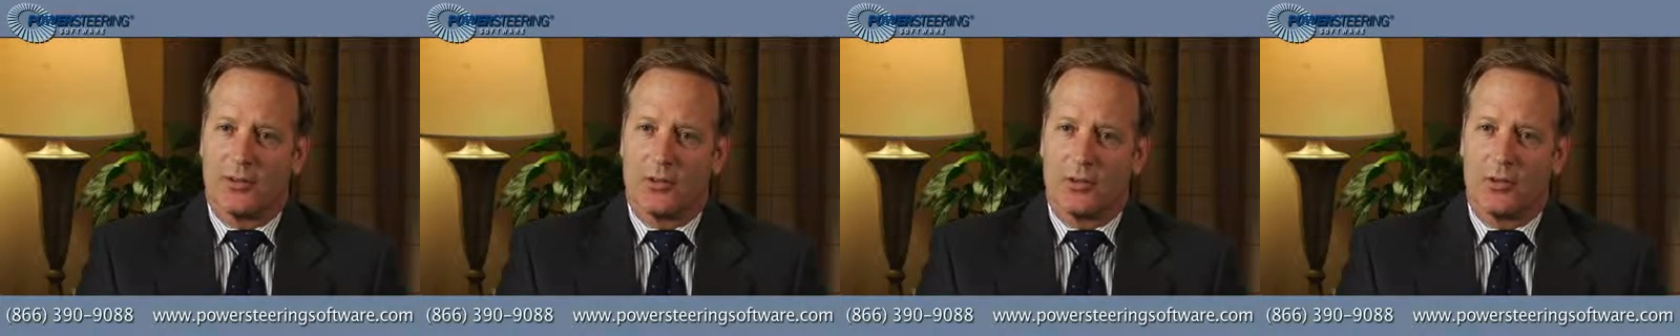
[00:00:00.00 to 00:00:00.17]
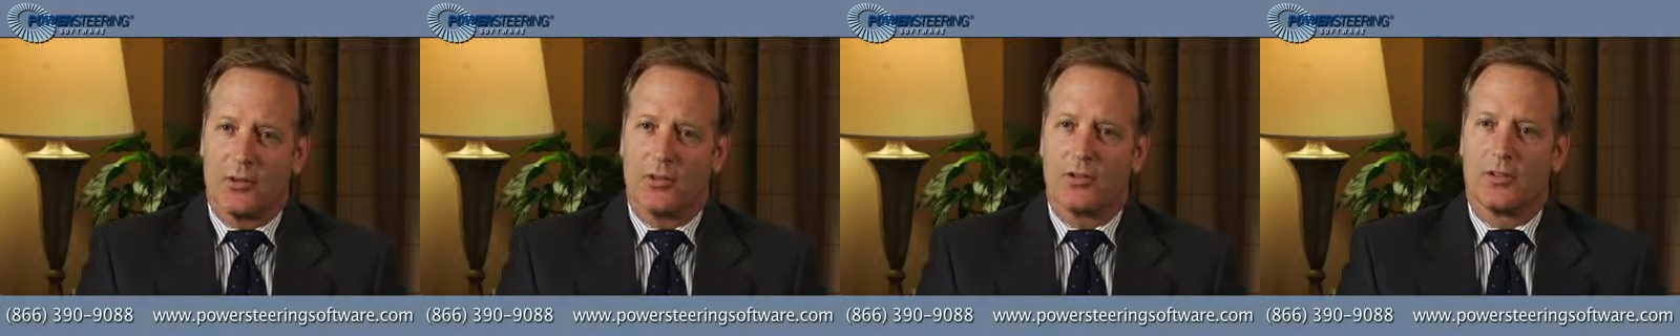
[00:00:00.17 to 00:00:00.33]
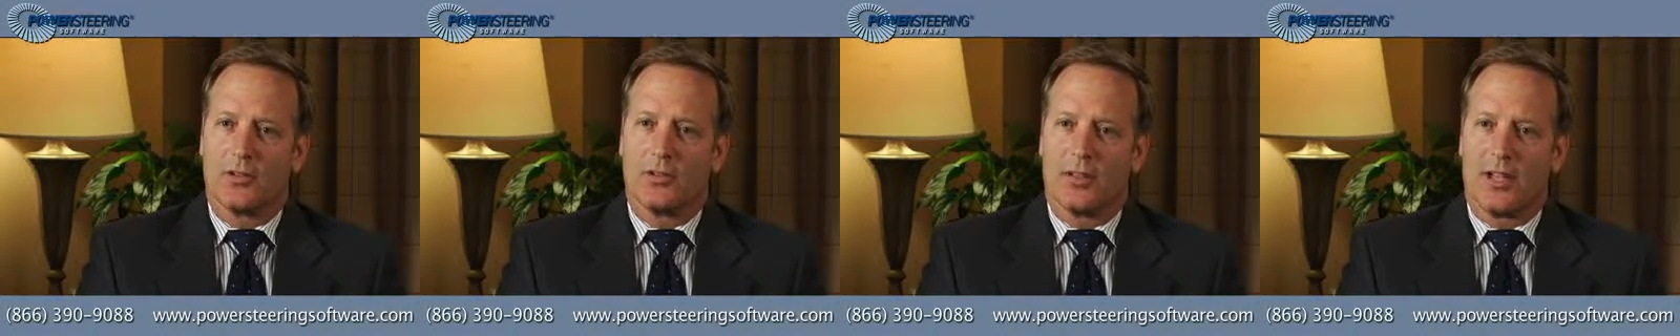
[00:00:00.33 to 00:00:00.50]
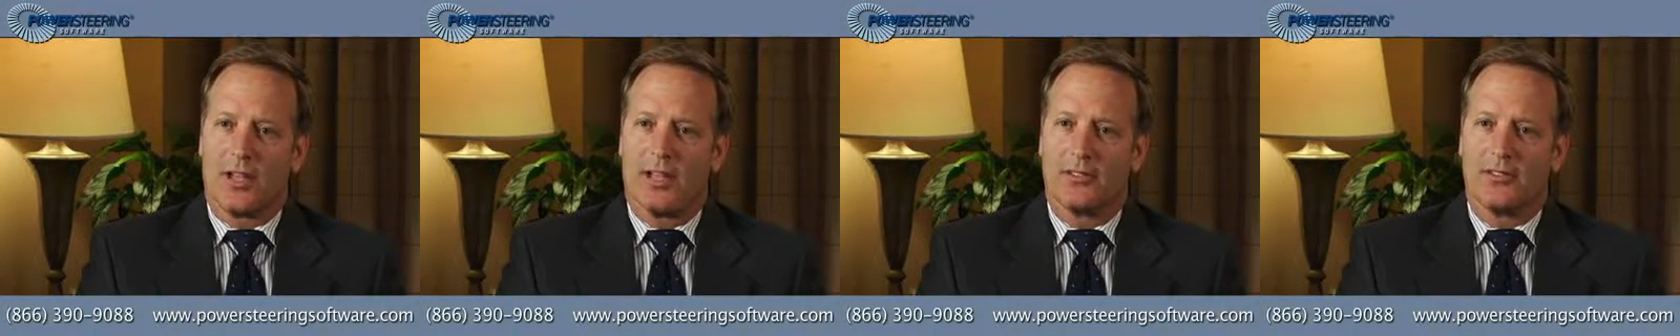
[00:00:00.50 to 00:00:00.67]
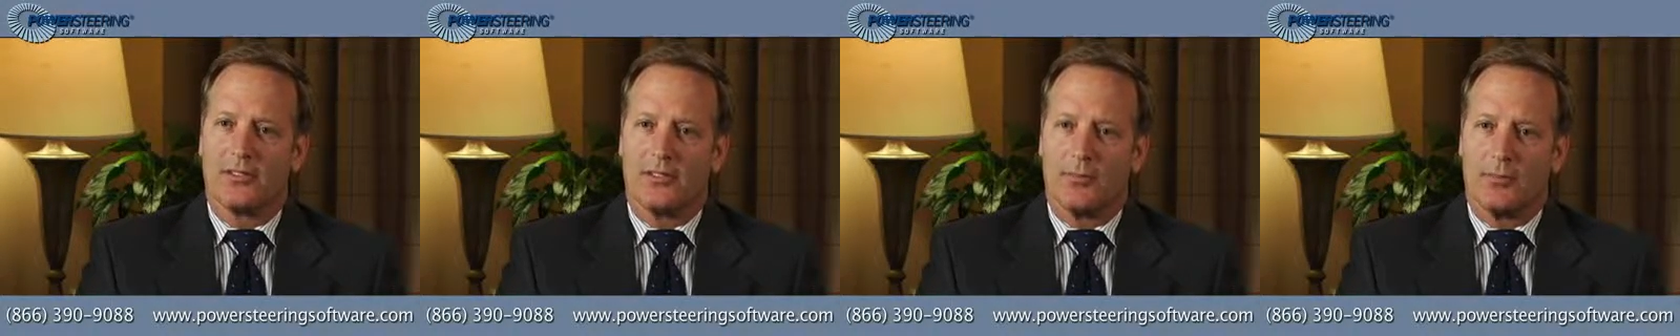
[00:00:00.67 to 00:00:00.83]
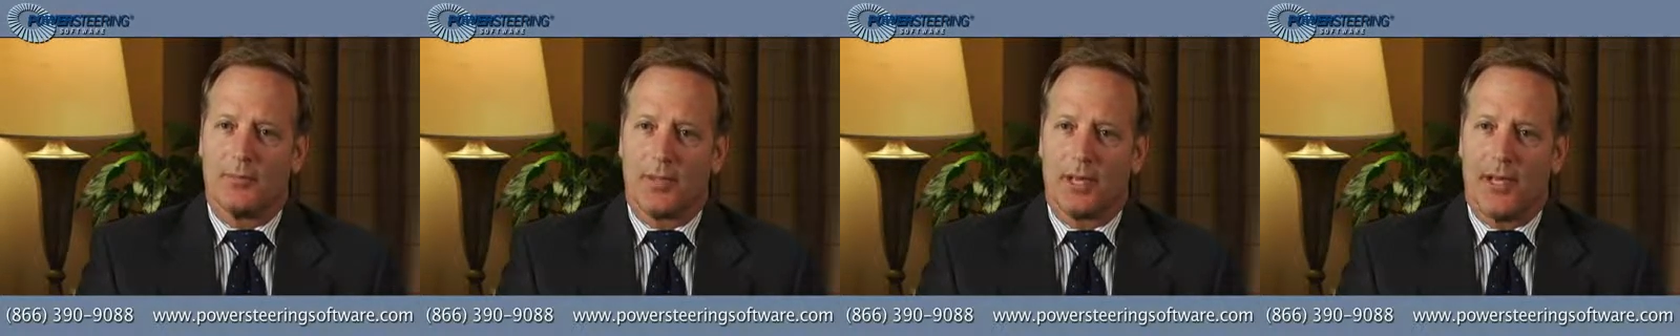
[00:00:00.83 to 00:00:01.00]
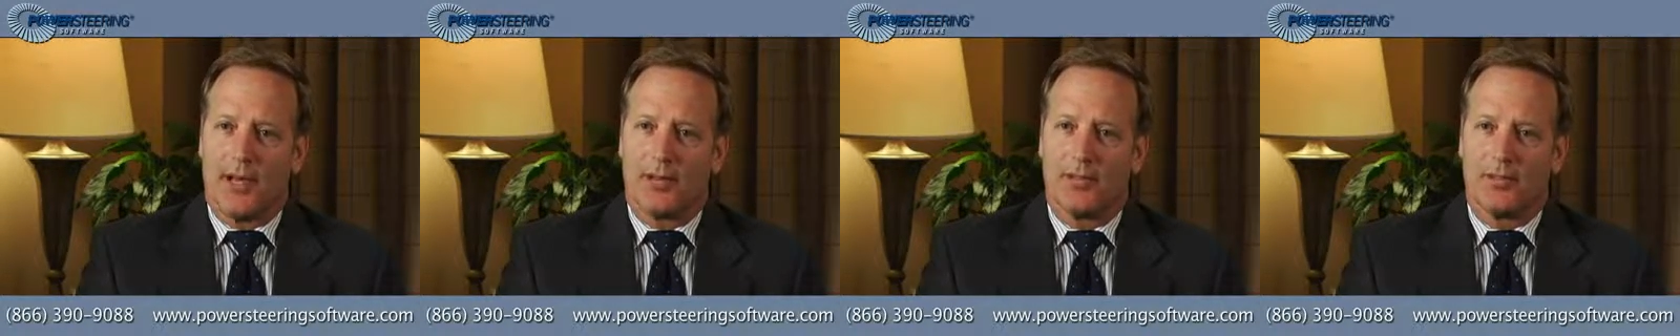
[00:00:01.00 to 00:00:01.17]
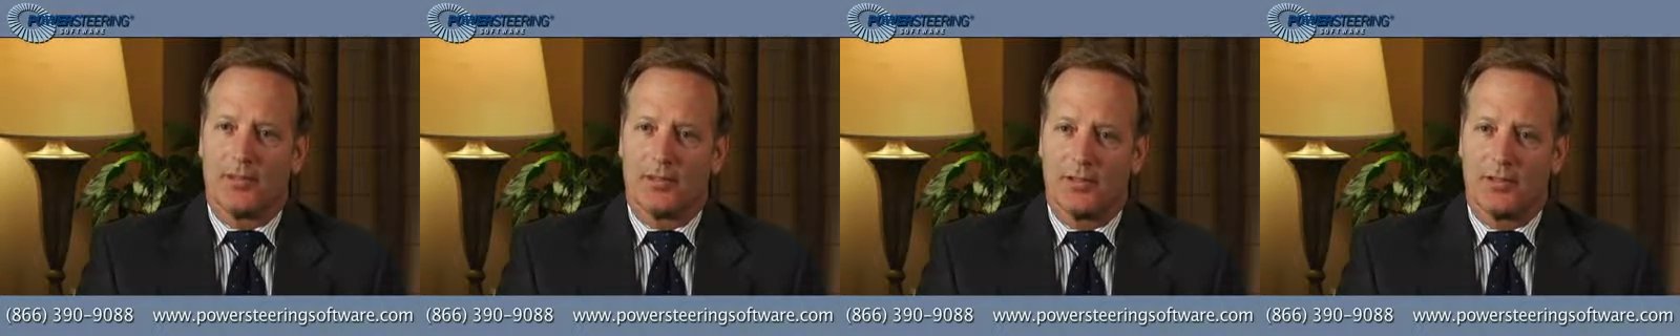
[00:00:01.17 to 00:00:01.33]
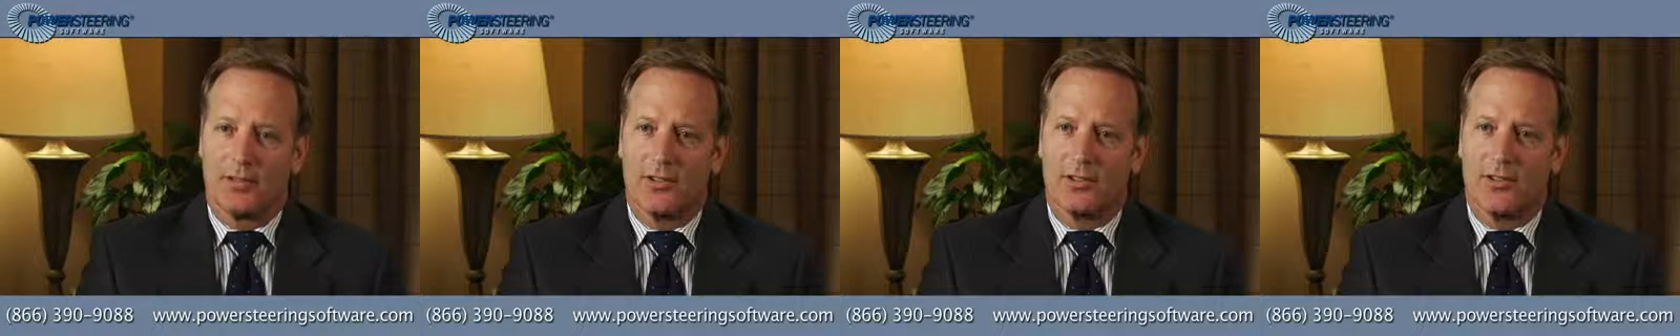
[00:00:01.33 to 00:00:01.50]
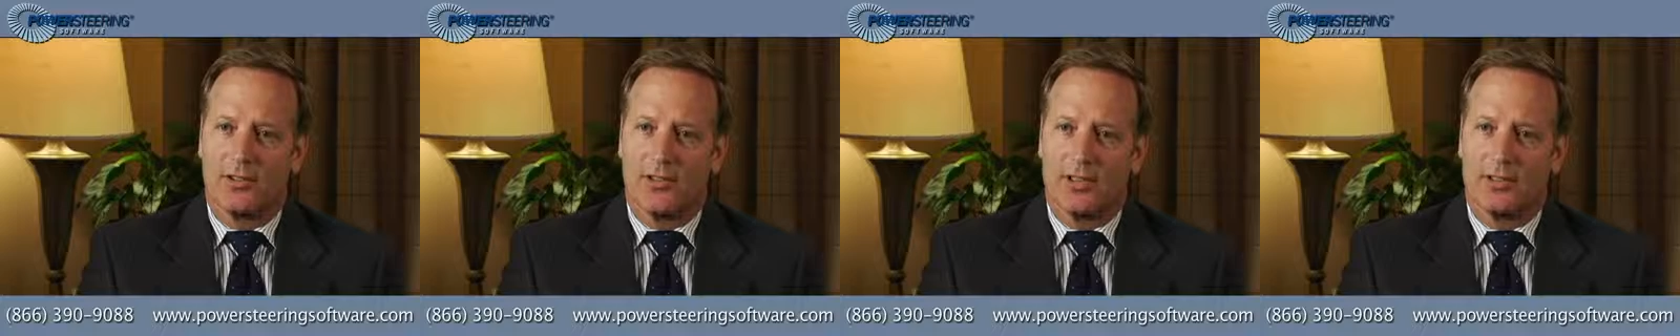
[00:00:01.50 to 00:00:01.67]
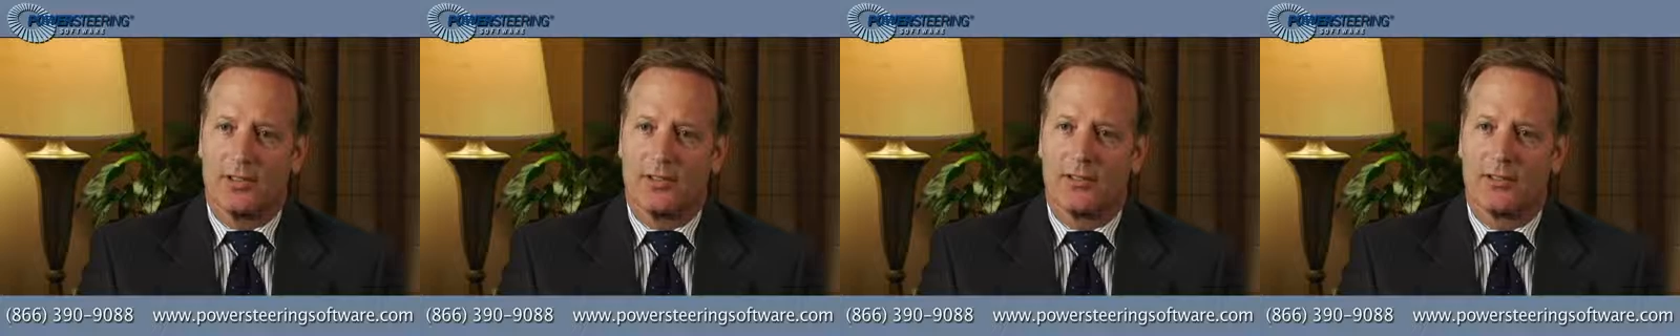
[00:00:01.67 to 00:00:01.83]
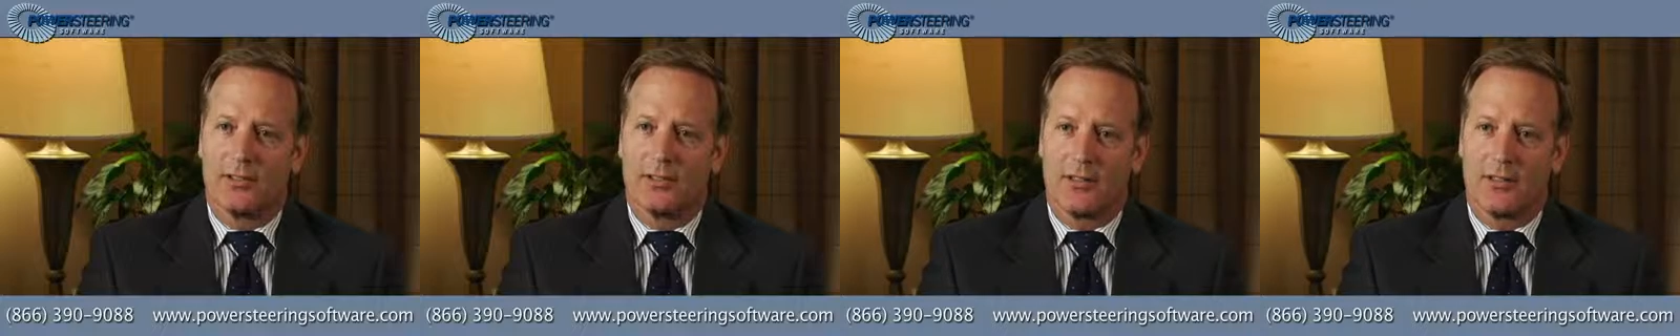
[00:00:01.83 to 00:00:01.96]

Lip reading: we're utilizing PowerSteering,